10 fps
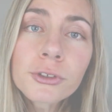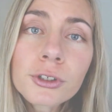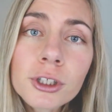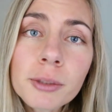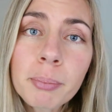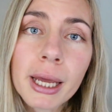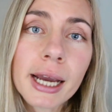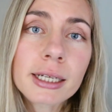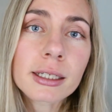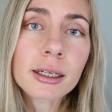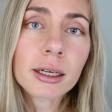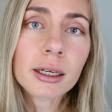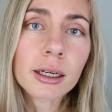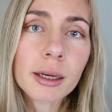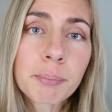food played
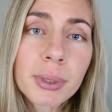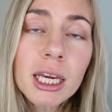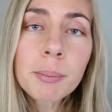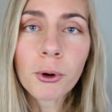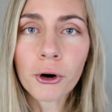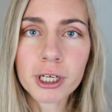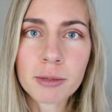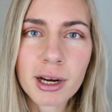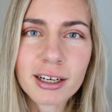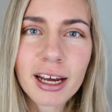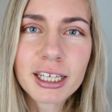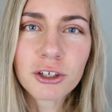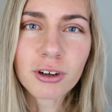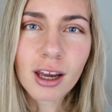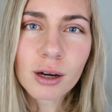a big part in my
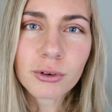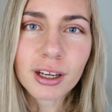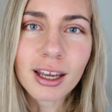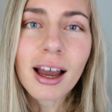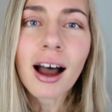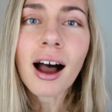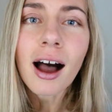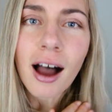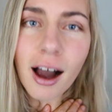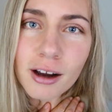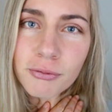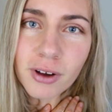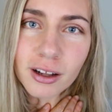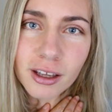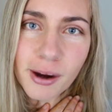dad's recovery, I felt